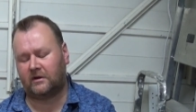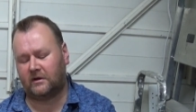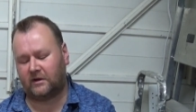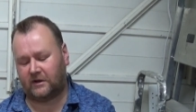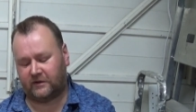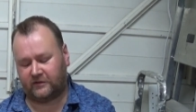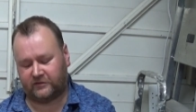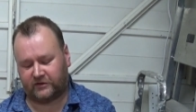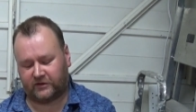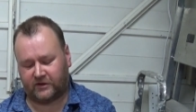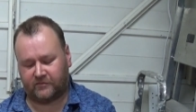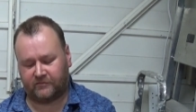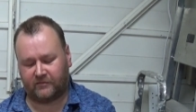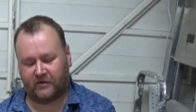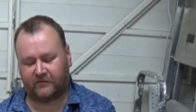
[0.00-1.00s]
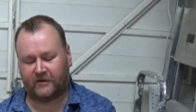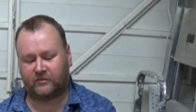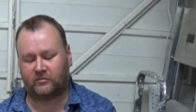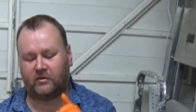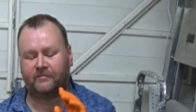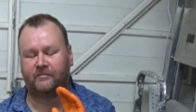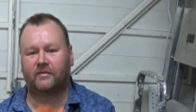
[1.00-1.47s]
And I've had
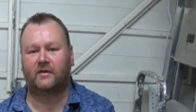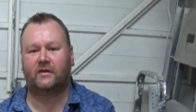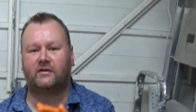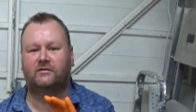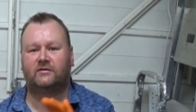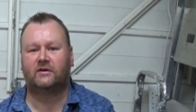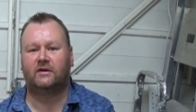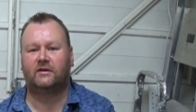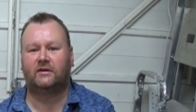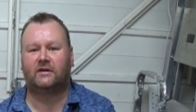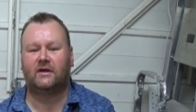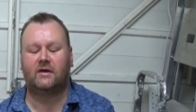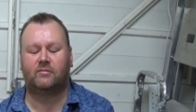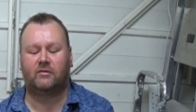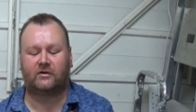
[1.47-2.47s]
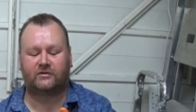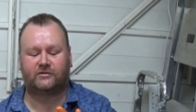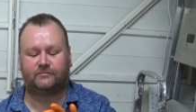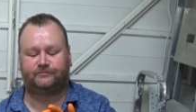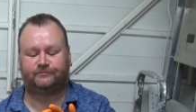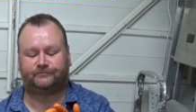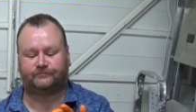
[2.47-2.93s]
one that the
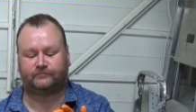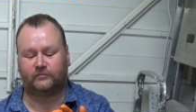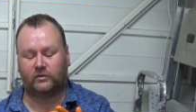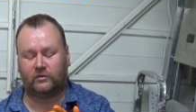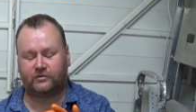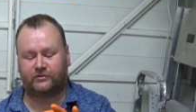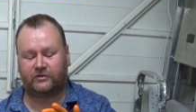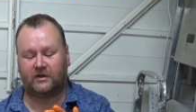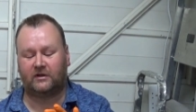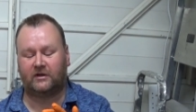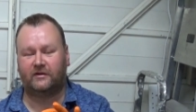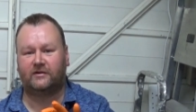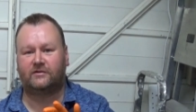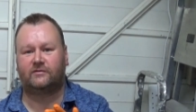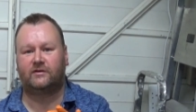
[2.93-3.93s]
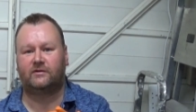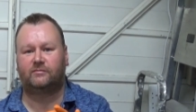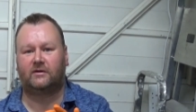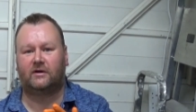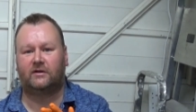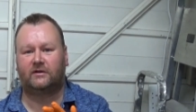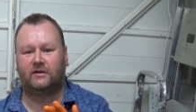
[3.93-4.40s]
gearbox, or certainly this
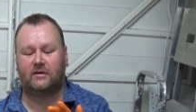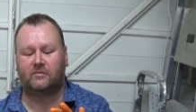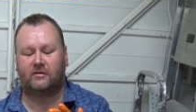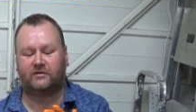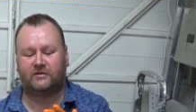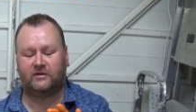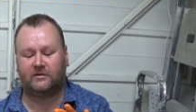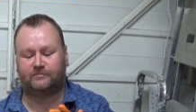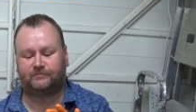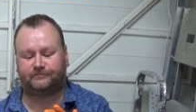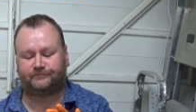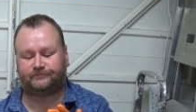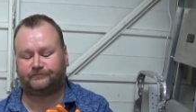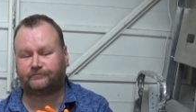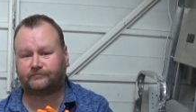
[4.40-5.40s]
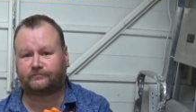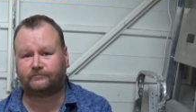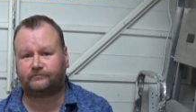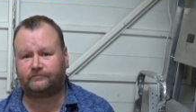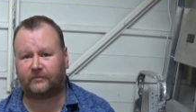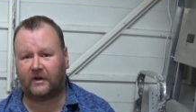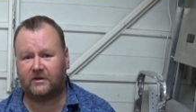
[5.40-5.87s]
part of the gearbox here,
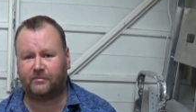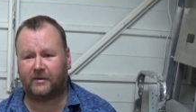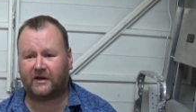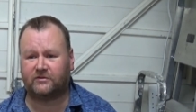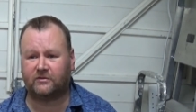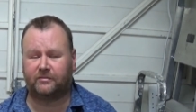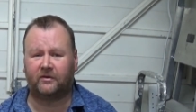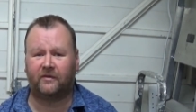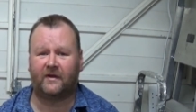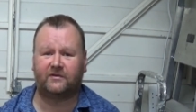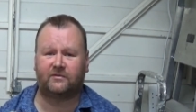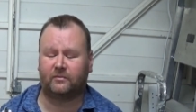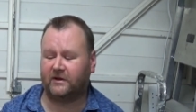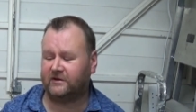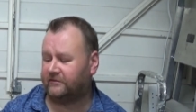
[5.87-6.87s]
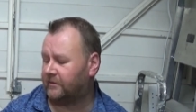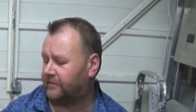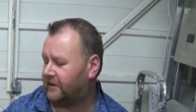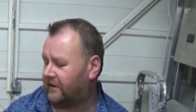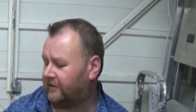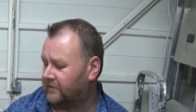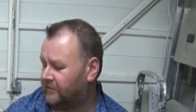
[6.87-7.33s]
is packed up on. That's awaiting
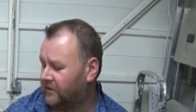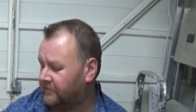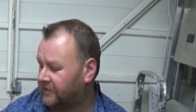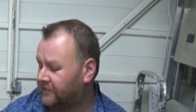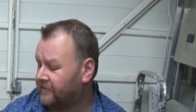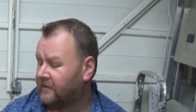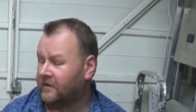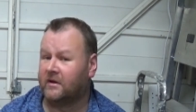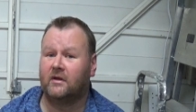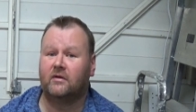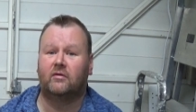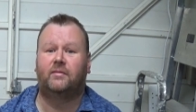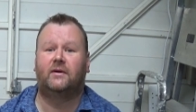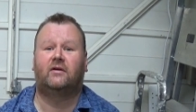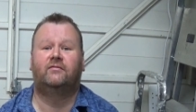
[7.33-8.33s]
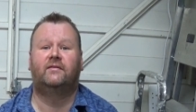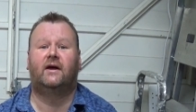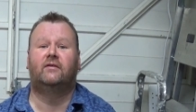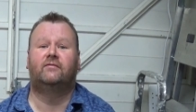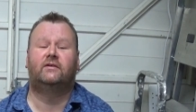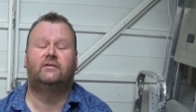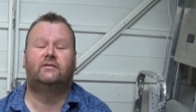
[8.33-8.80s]
repair at the moment. Apart from that,
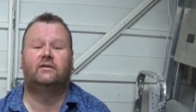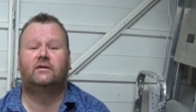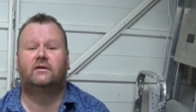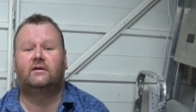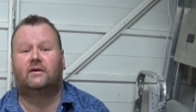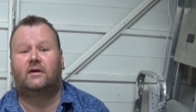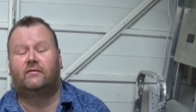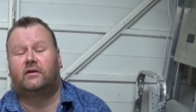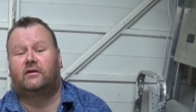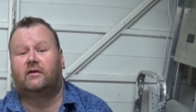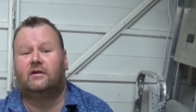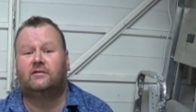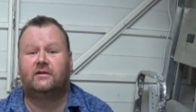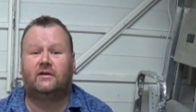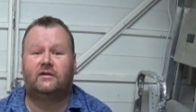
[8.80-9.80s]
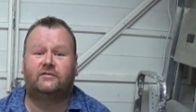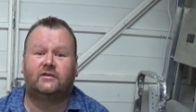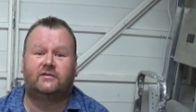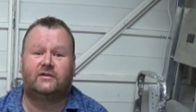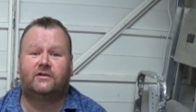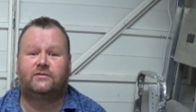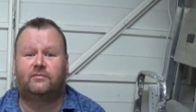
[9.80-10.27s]
I've had a great deal of
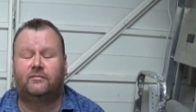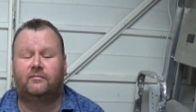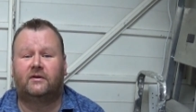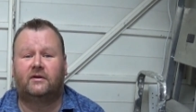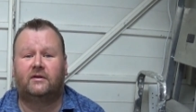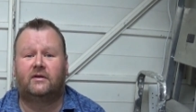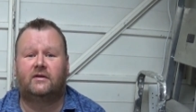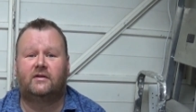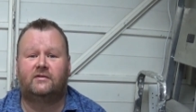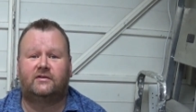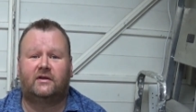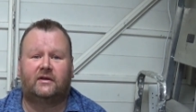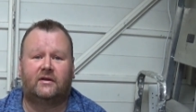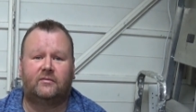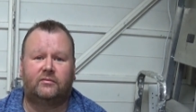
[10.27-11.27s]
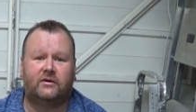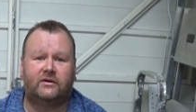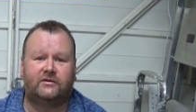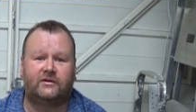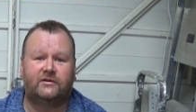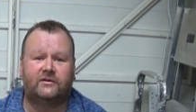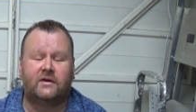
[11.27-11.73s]
success with my second-hand
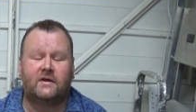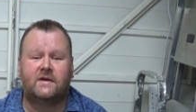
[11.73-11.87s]
purchases.